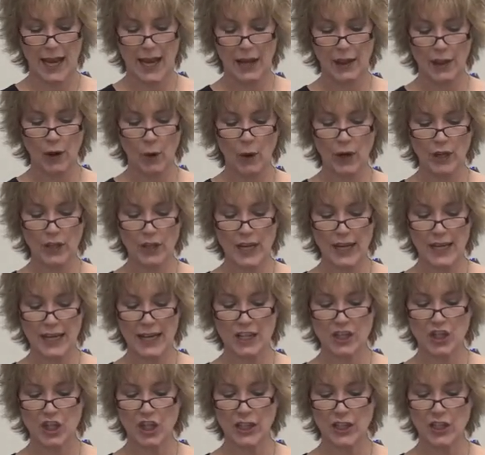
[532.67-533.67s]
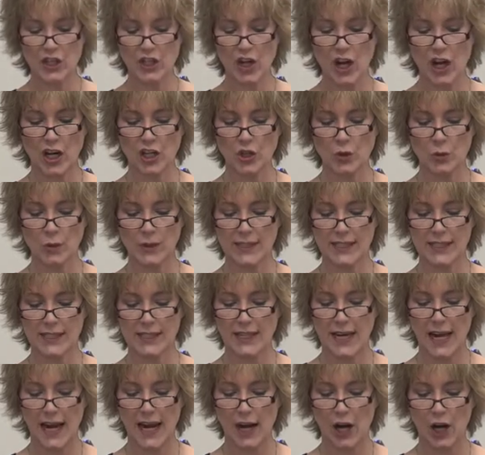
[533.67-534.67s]
And though initially Joshua was
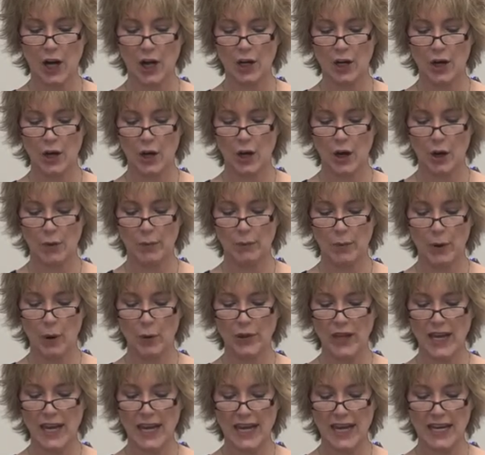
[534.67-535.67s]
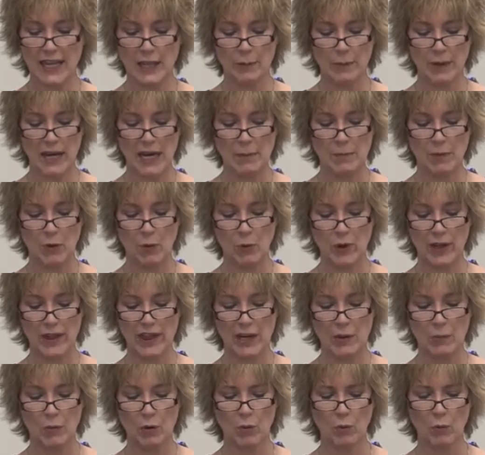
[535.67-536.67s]
scared, both he and the people
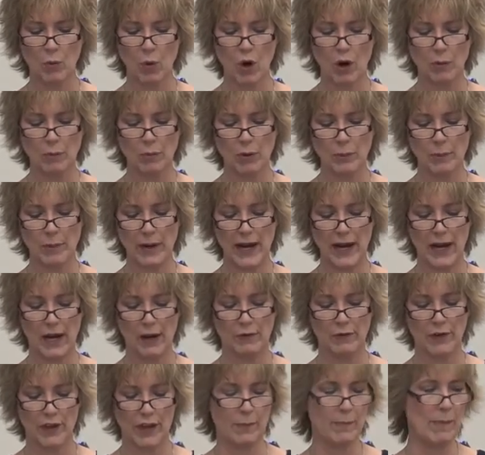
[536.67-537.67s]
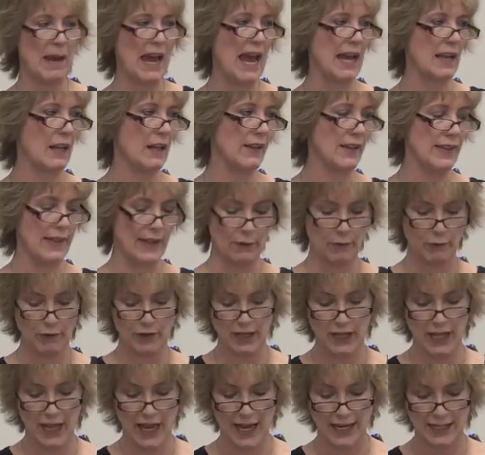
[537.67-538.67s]
with him were more prepared for the battle than they
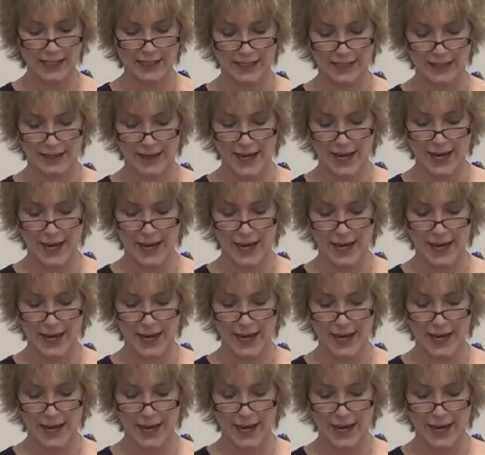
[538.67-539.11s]
realized.